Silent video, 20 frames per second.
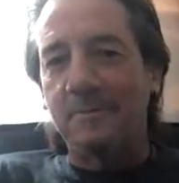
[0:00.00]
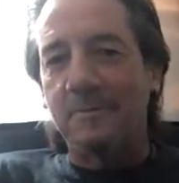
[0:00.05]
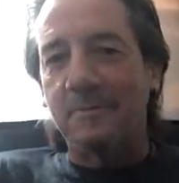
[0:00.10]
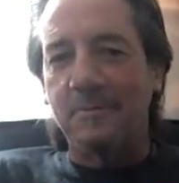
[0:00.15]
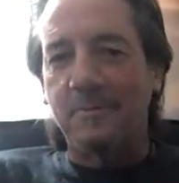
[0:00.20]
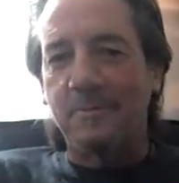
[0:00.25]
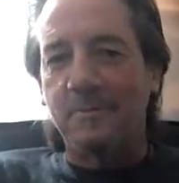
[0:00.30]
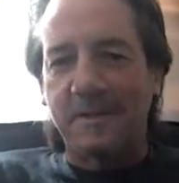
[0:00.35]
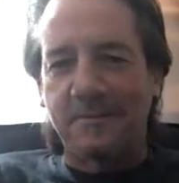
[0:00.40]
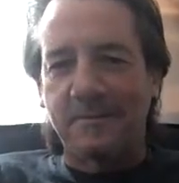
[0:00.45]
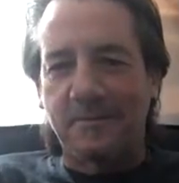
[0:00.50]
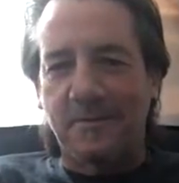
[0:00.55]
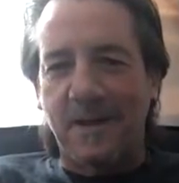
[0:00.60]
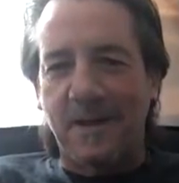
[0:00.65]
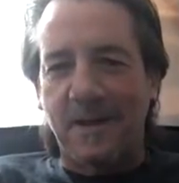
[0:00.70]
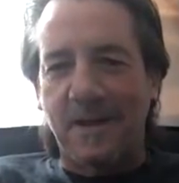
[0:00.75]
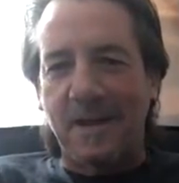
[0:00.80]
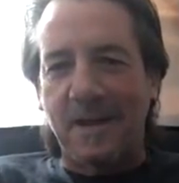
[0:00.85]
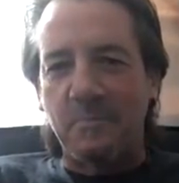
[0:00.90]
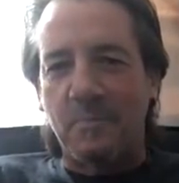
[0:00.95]
with Frank
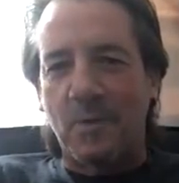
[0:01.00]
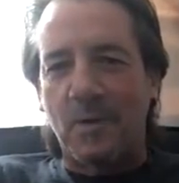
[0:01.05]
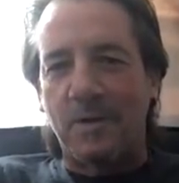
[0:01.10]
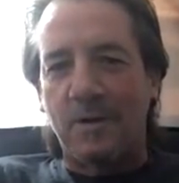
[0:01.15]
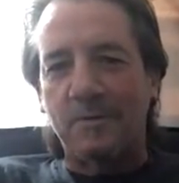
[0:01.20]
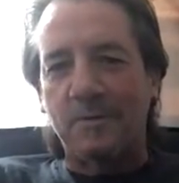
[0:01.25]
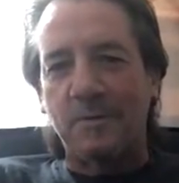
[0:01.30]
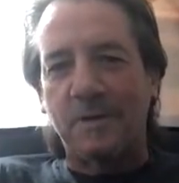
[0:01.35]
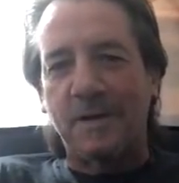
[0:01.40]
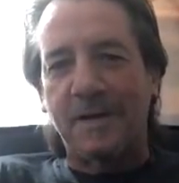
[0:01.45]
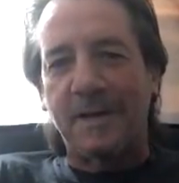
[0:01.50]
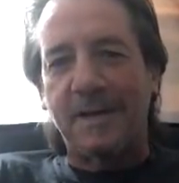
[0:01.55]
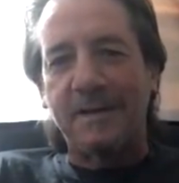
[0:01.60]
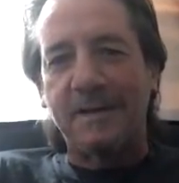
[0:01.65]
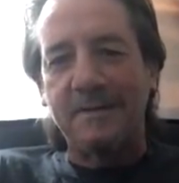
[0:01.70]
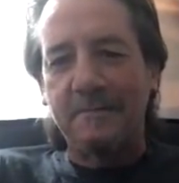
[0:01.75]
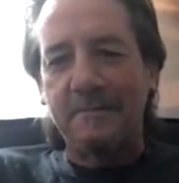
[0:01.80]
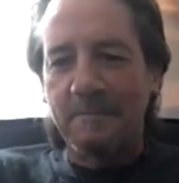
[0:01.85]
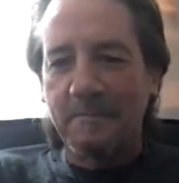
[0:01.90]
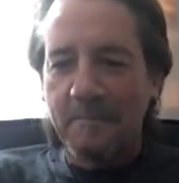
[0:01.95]
Lampard where
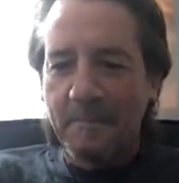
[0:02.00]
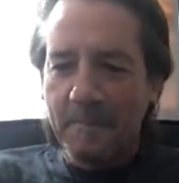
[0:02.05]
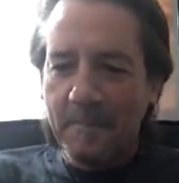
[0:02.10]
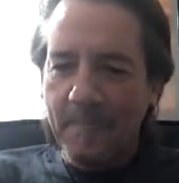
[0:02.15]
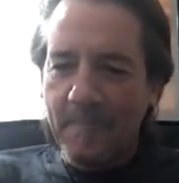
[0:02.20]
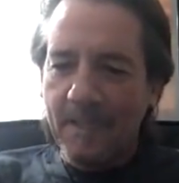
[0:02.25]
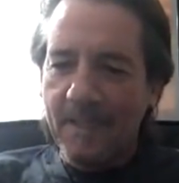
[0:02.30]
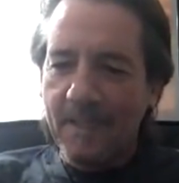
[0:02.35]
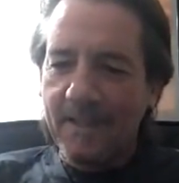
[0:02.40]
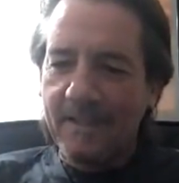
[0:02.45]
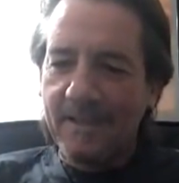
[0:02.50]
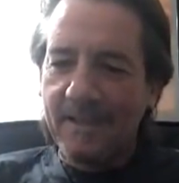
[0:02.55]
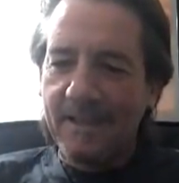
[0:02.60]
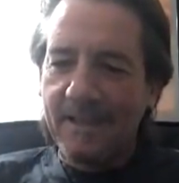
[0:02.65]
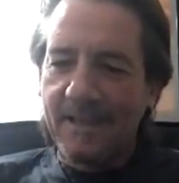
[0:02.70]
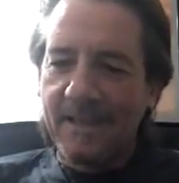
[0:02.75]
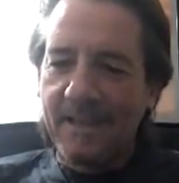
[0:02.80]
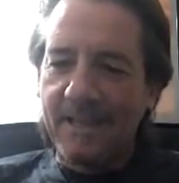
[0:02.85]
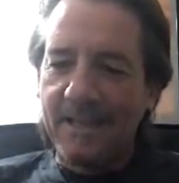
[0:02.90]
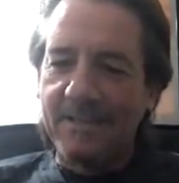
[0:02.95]

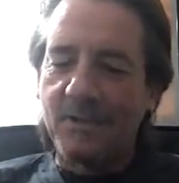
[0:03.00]
he'd